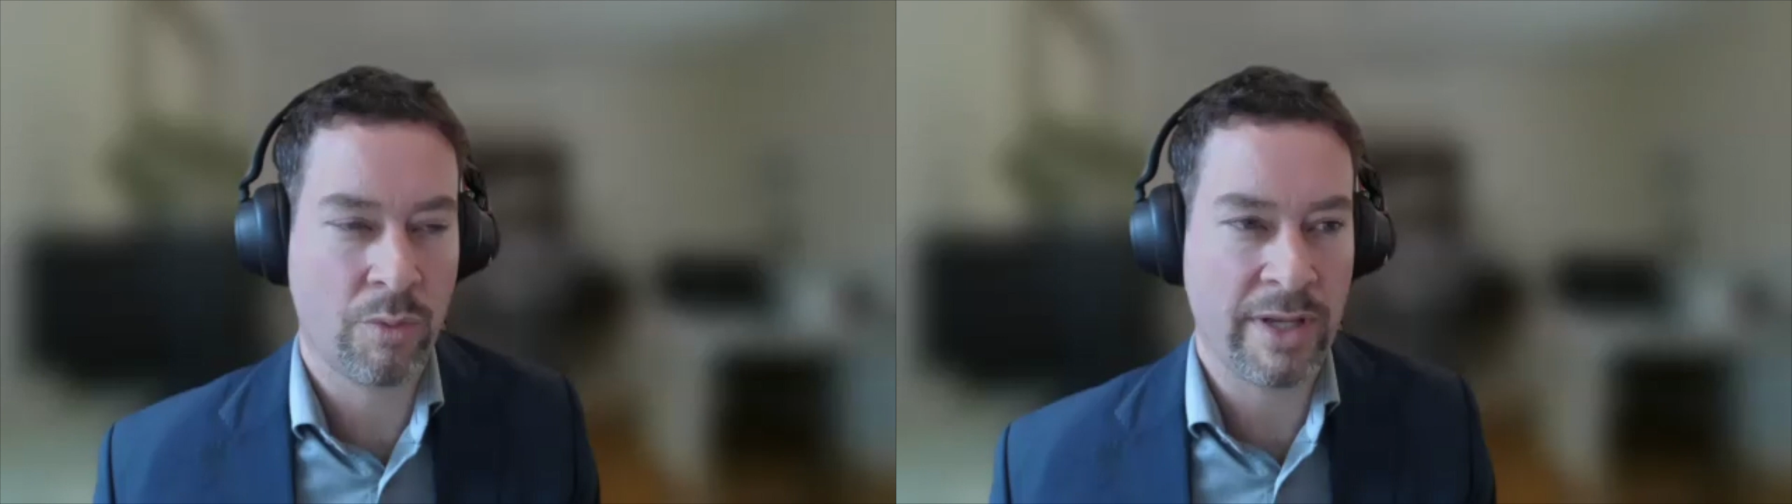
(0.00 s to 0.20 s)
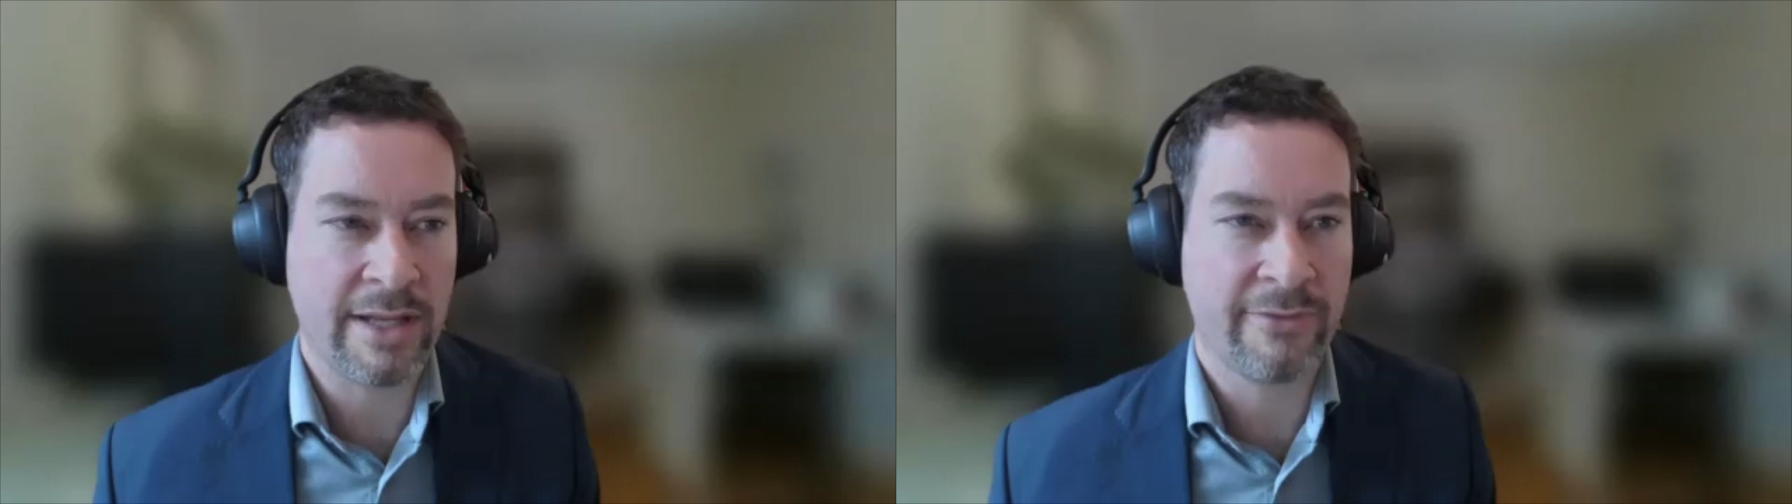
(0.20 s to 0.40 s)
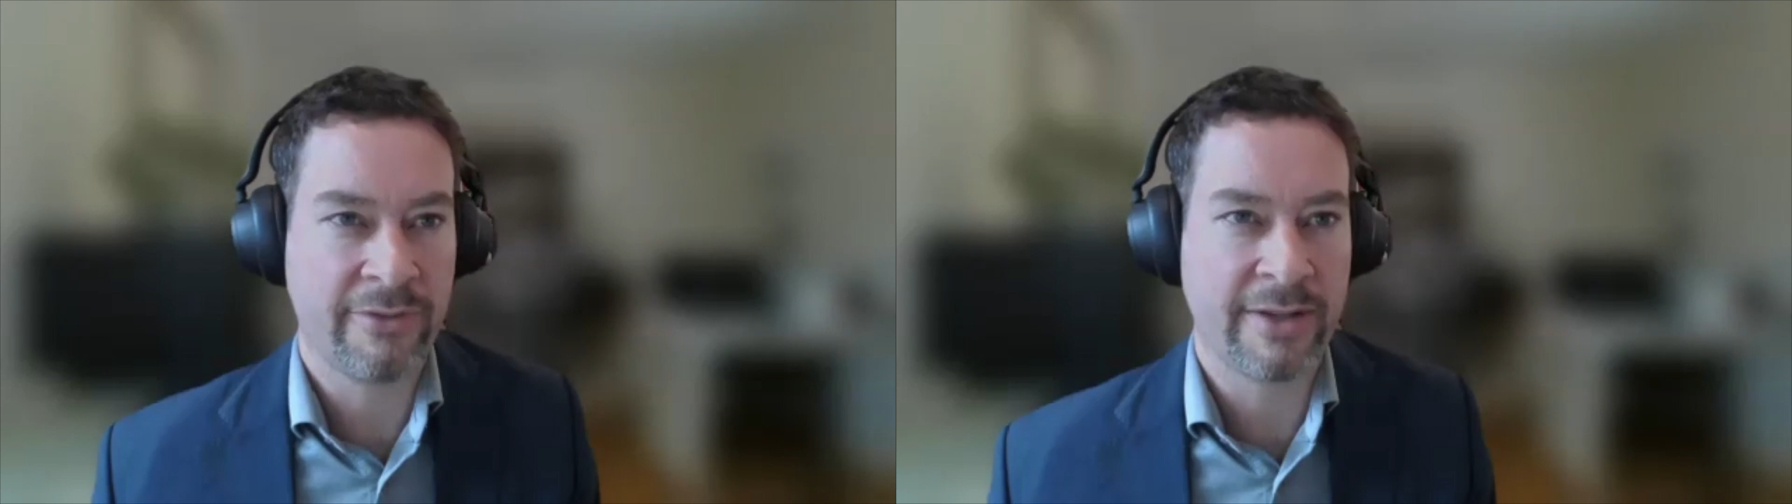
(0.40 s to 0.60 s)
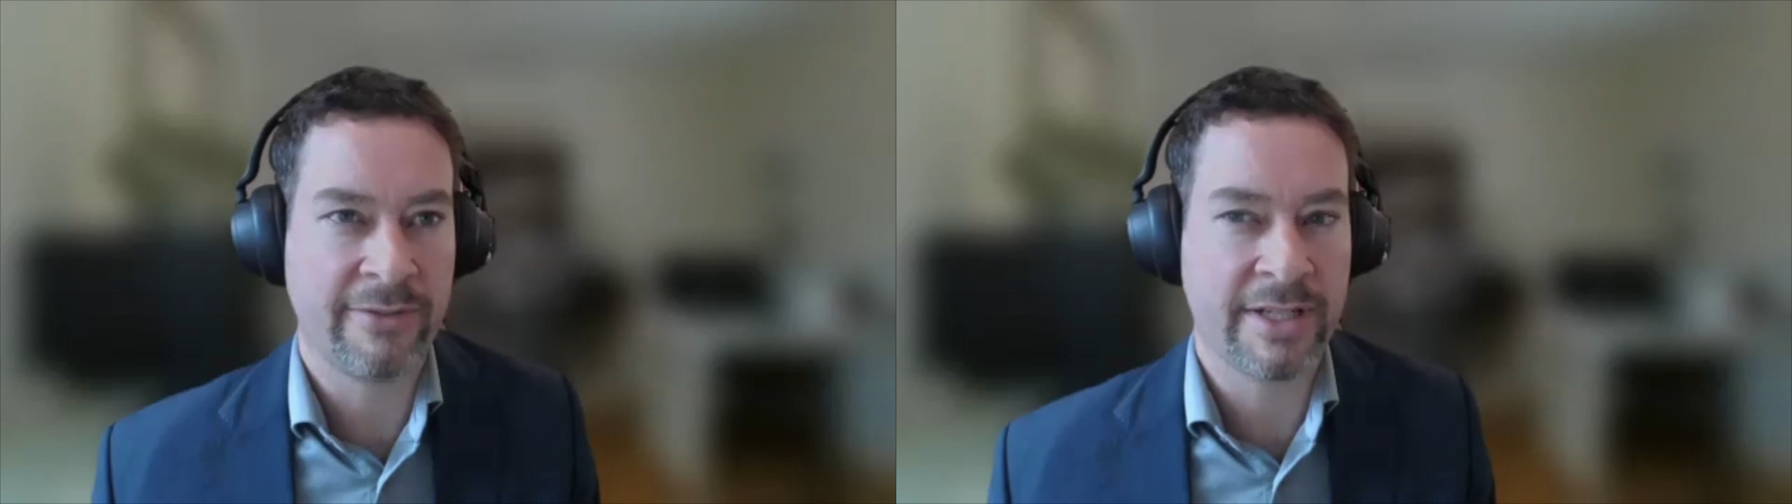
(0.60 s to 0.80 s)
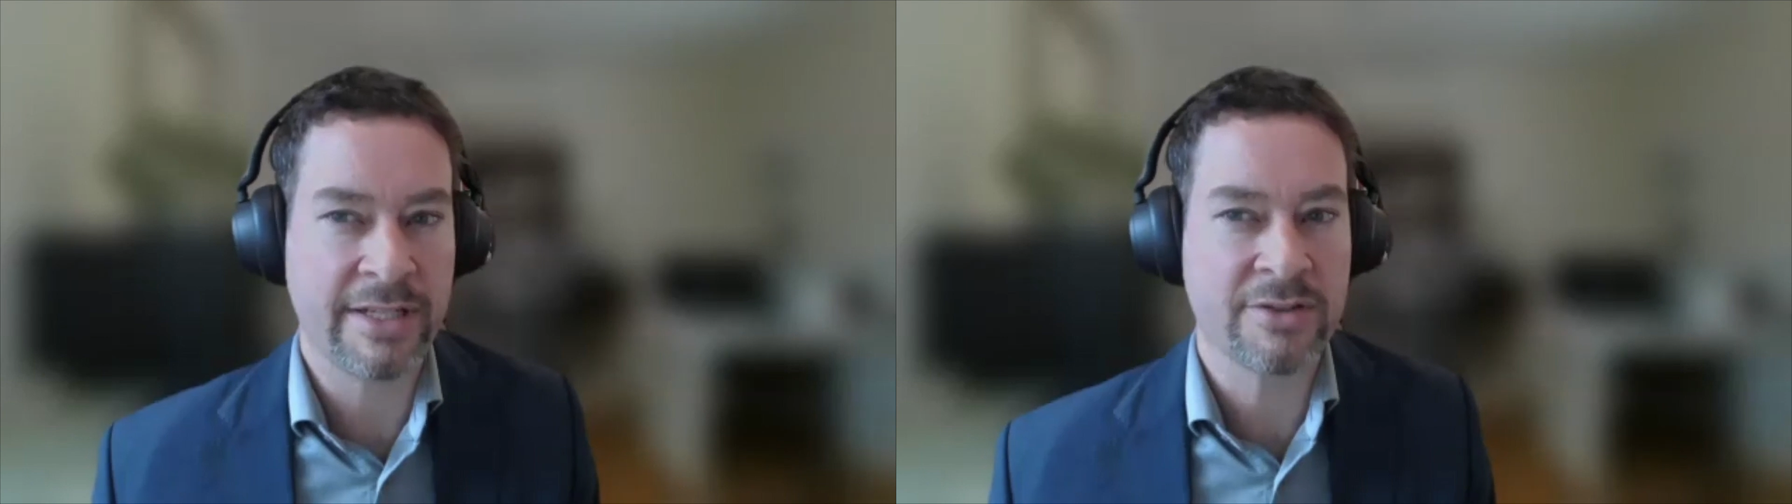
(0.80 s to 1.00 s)

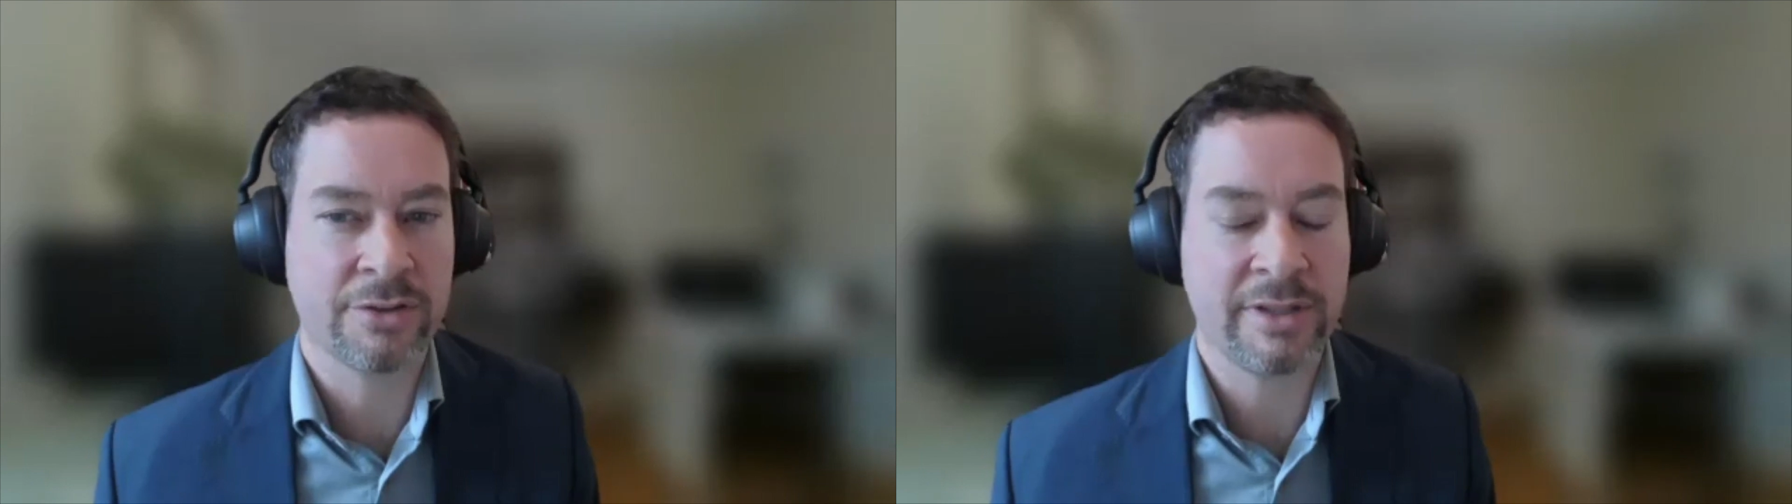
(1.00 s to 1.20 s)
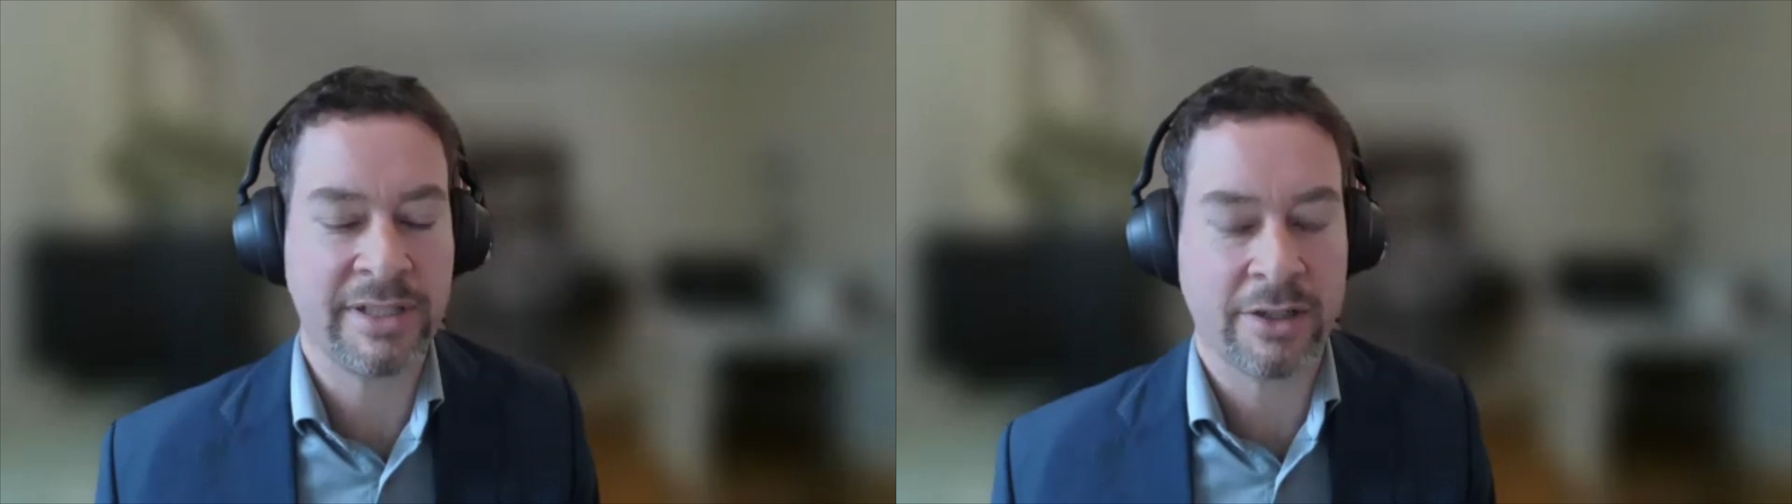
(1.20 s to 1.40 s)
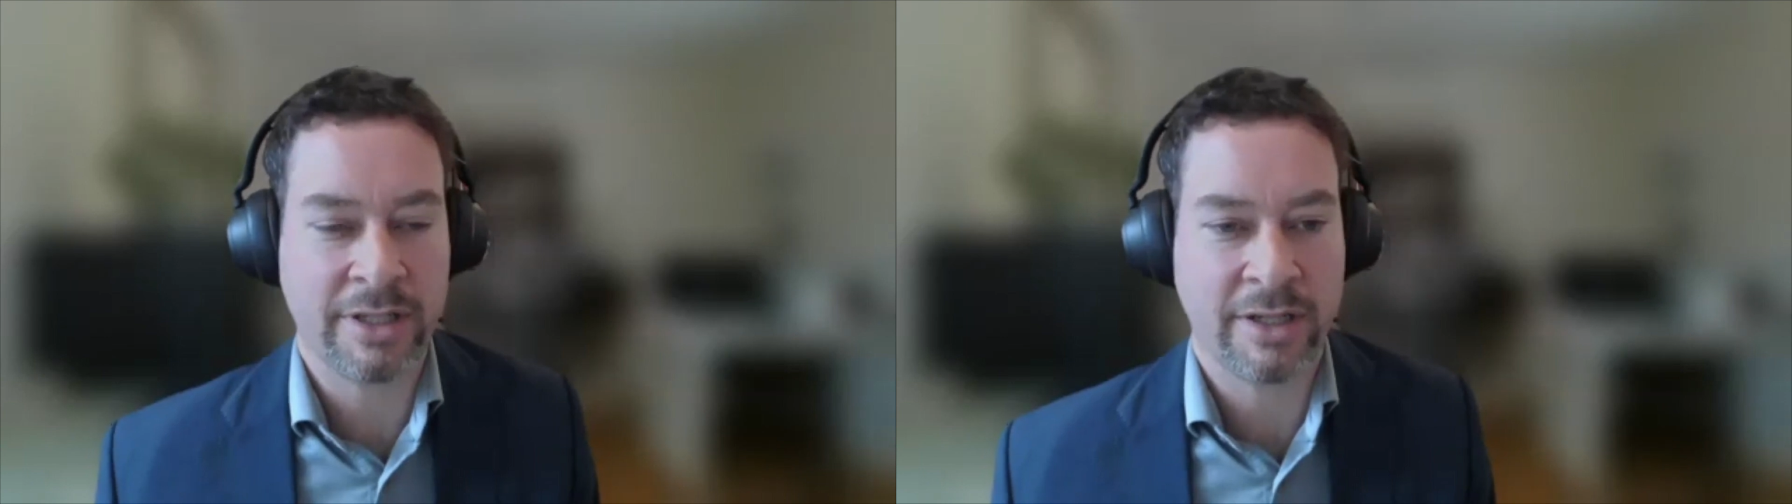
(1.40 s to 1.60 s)
If it is truly only